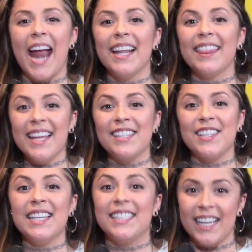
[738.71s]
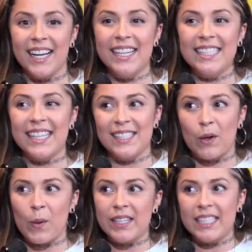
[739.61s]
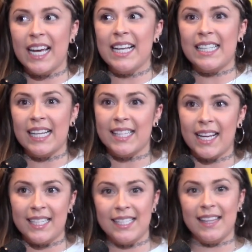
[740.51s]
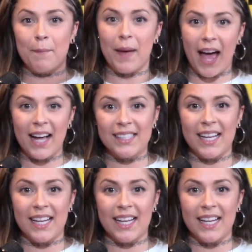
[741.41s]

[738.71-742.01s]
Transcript: anything she does is going to get dissected to the max